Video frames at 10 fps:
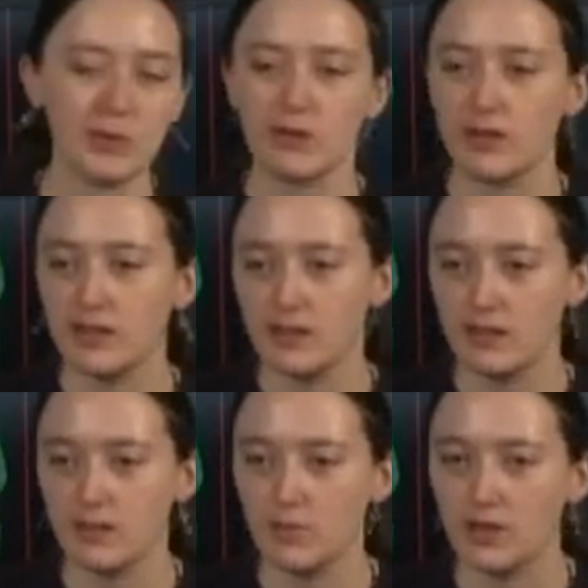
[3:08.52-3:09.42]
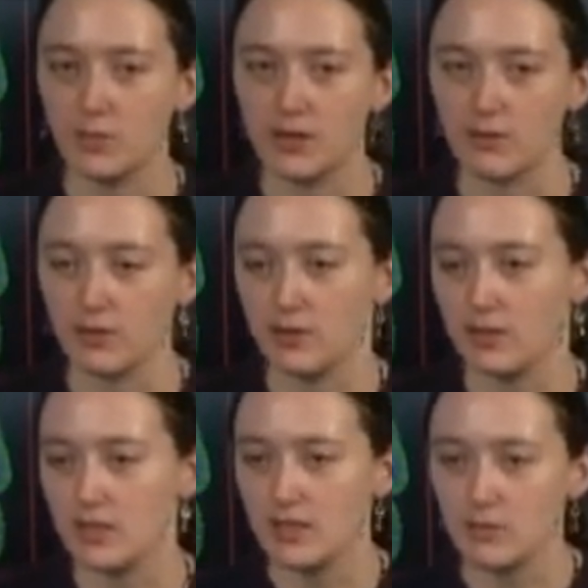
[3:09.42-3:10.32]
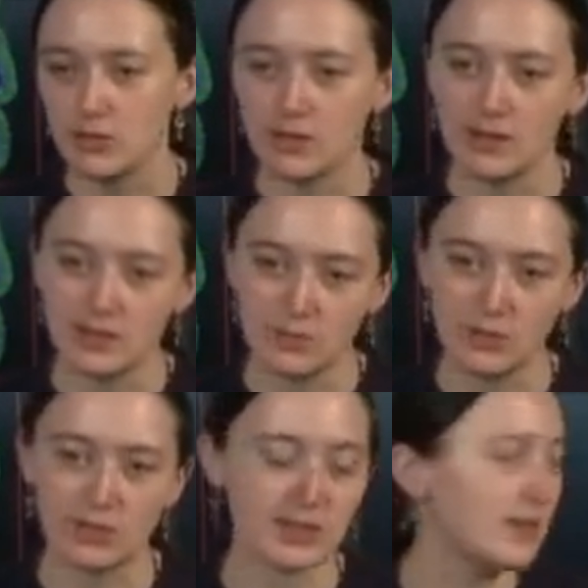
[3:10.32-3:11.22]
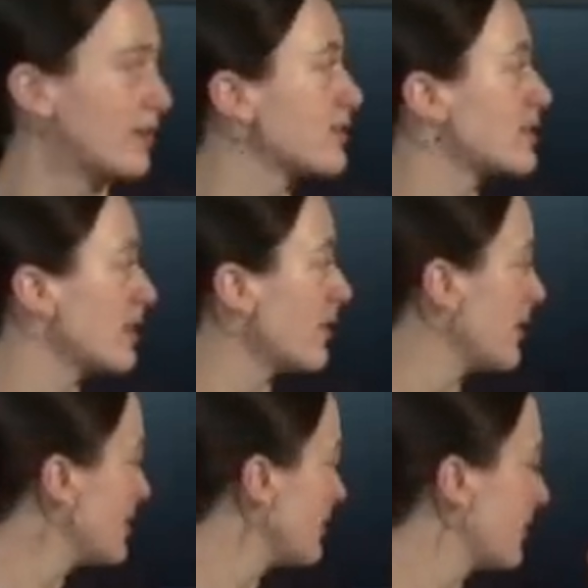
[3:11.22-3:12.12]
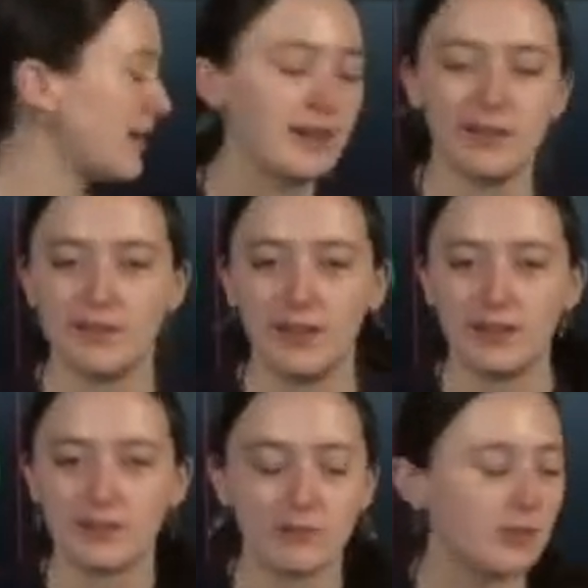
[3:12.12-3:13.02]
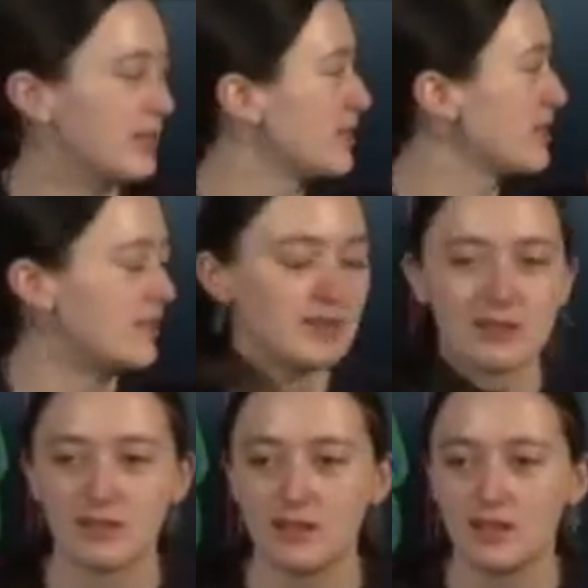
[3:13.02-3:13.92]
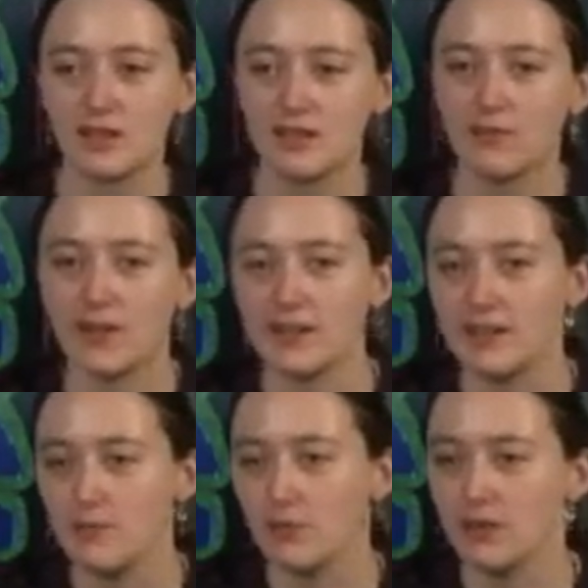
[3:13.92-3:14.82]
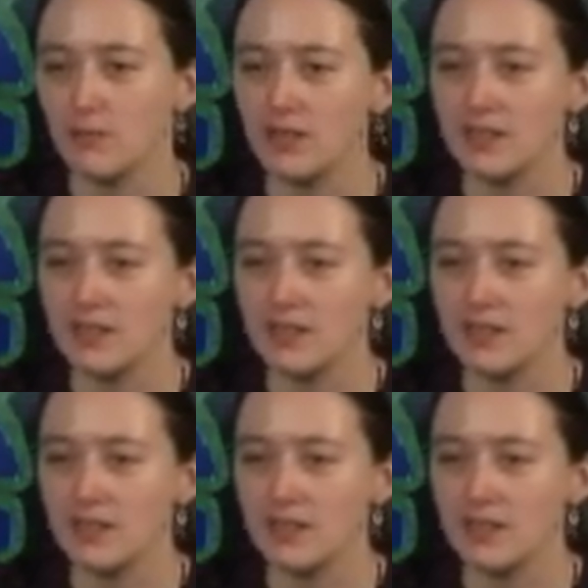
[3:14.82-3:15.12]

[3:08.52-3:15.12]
We created a thumbnail bar where you could see what these images are instead of having to figure out, like, what does this file name really